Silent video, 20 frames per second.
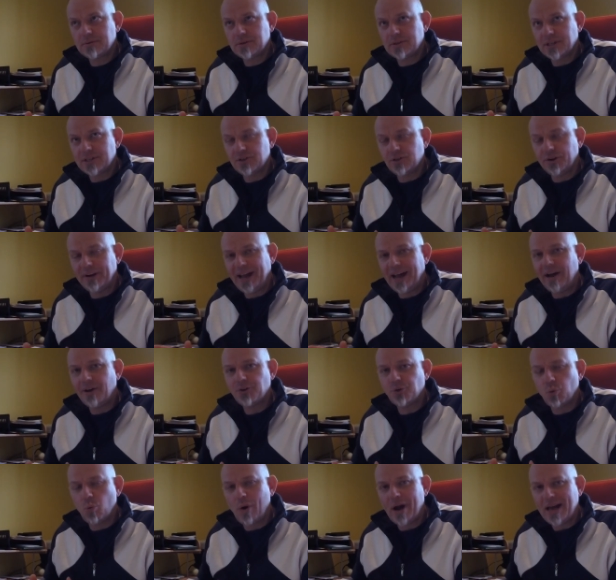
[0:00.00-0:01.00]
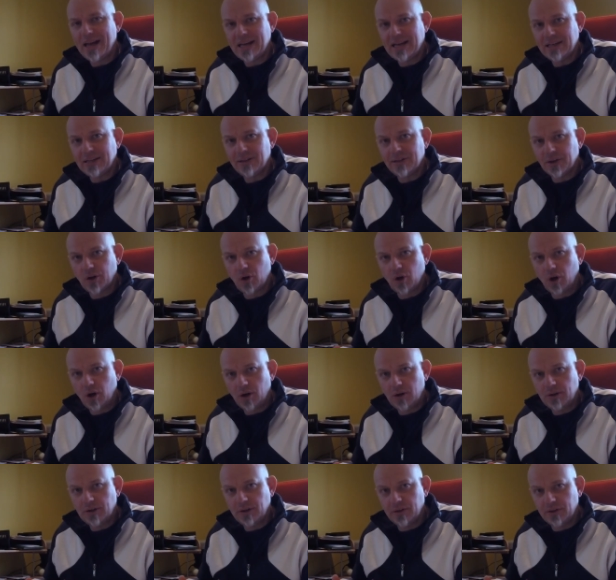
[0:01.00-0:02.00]
does not outweigh the
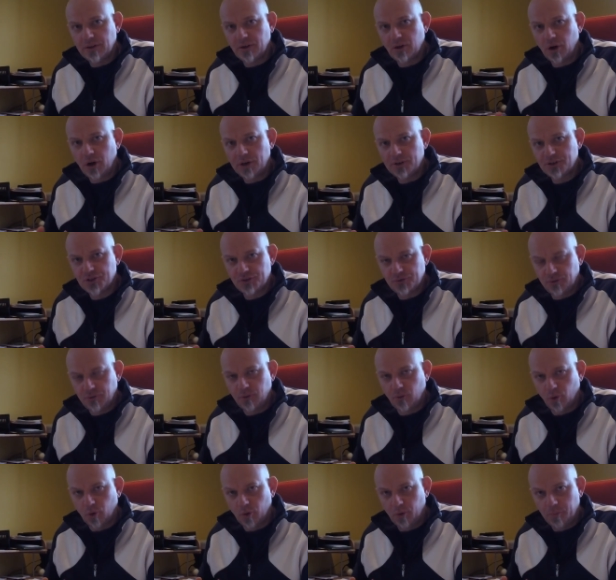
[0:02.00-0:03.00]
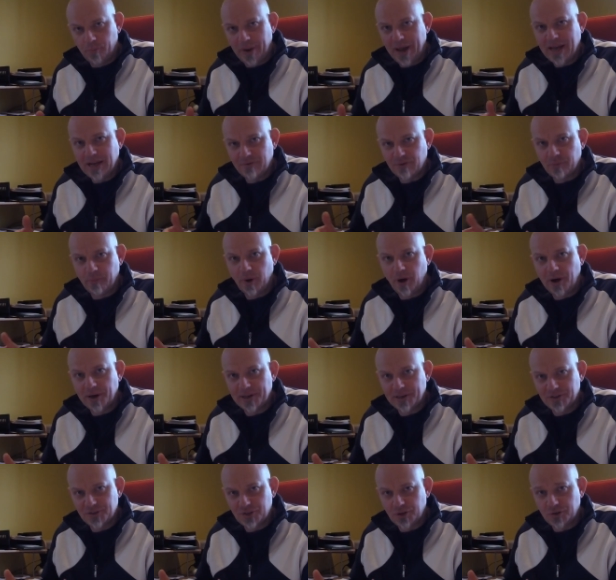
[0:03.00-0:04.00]
cost for paying for
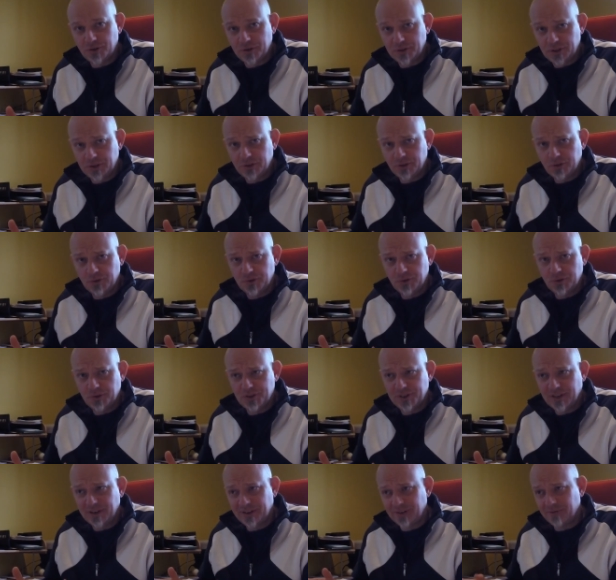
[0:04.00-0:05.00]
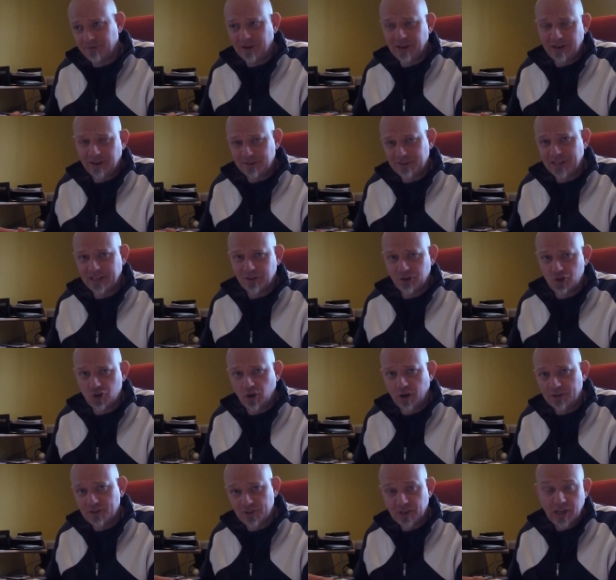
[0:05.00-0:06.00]
parking. So you say, okay, fine, I'll take a
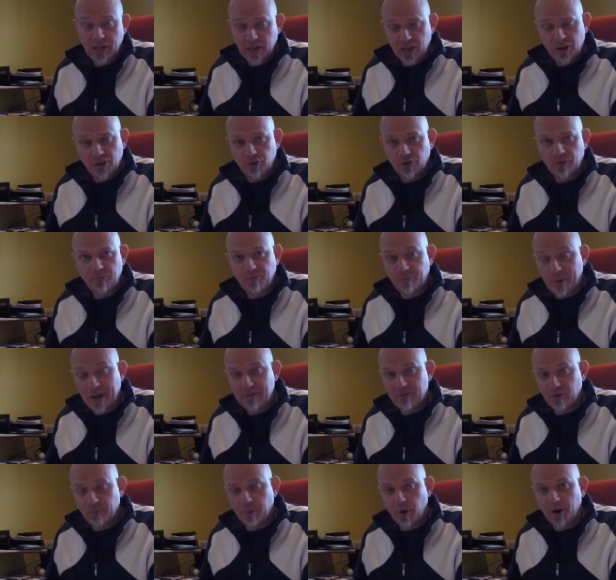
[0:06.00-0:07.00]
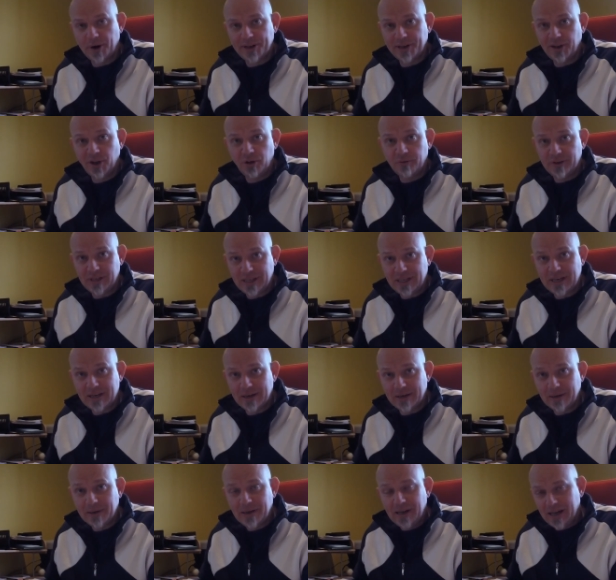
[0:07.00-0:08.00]
chance, not pay for parking over
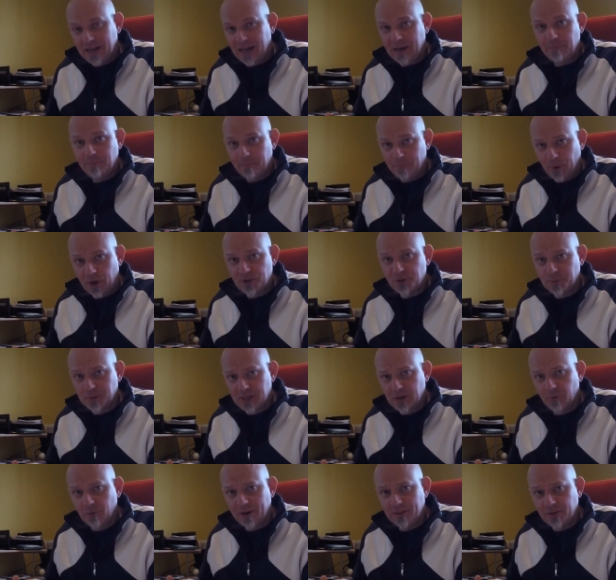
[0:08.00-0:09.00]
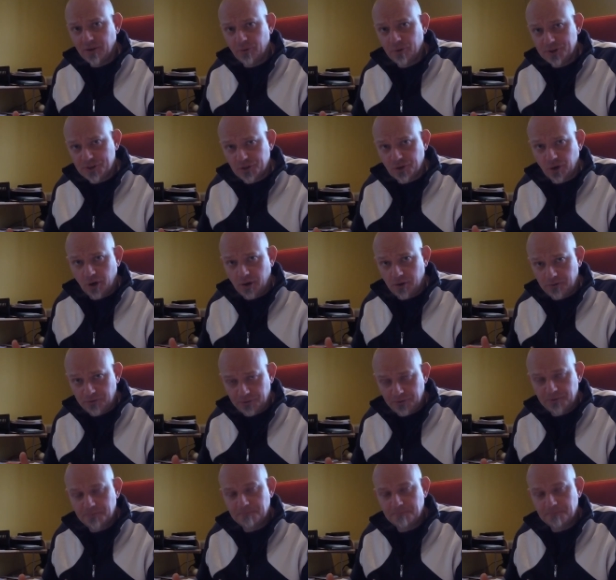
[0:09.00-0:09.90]
here, and possibly run the risk of